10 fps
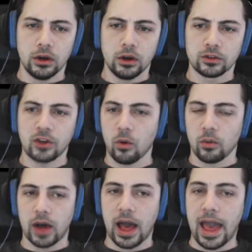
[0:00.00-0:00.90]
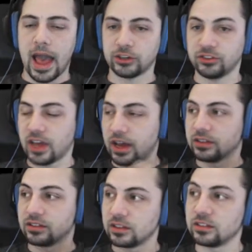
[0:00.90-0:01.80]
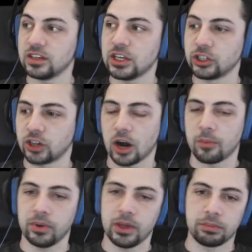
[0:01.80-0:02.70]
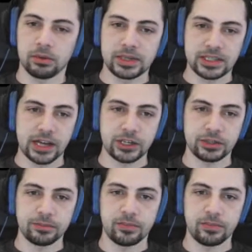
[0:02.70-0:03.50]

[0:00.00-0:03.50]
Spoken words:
So a hash set is the C# implementation.